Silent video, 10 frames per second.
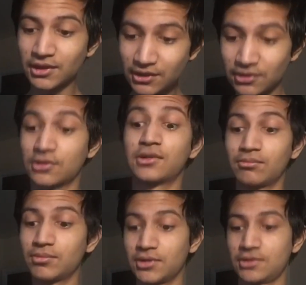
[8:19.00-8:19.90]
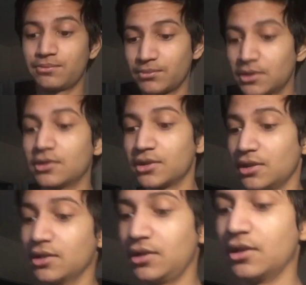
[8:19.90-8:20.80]
Nothing but a
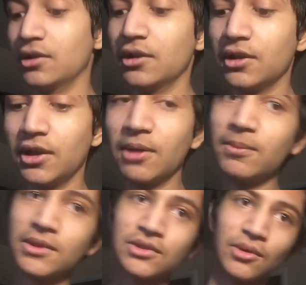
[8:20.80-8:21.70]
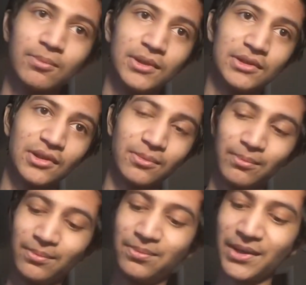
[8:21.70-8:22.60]
lasagna. Let me stop this
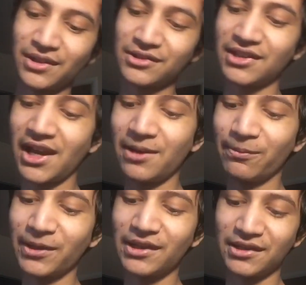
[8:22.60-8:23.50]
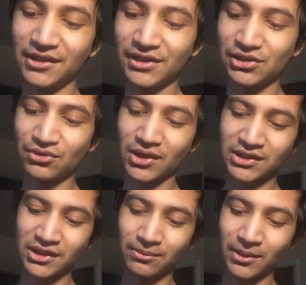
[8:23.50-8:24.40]
song because I'm getting
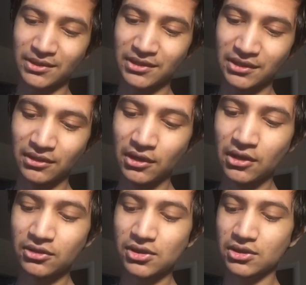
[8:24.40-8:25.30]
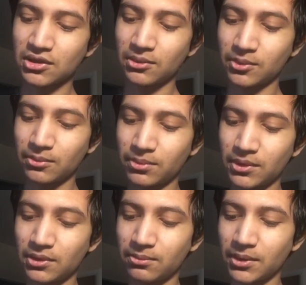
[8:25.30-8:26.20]
distracted by saying subscribe to
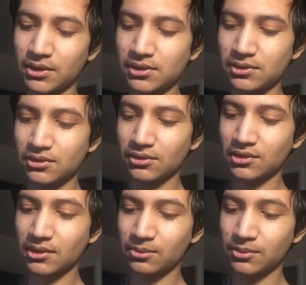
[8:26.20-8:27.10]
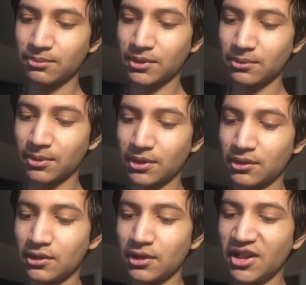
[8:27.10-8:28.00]
PewDiePie. Subscribe to PewDiePie.
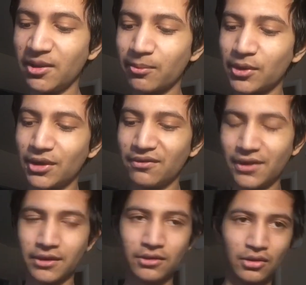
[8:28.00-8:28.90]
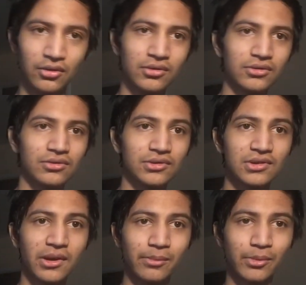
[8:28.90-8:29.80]
Let me put it very low.
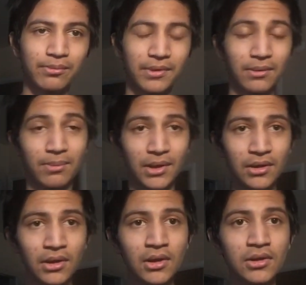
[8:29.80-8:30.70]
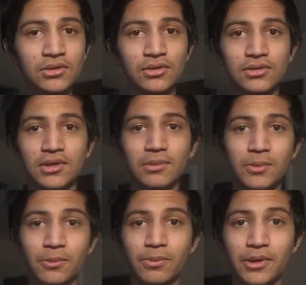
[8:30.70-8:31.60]
Subscribe to PewDiePie. Subscribe
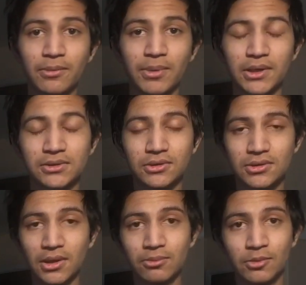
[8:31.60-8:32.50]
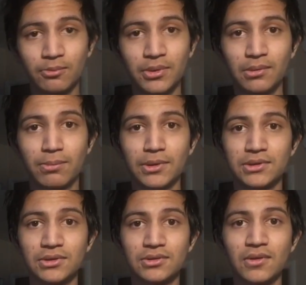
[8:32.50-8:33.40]
to PewDiePie. Subscribe to PewDiePie.
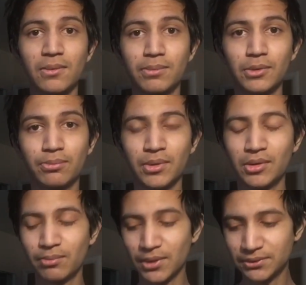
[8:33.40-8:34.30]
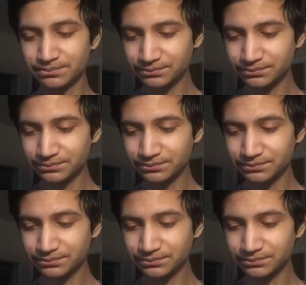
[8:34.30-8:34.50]
Subscribe to PewDiePie.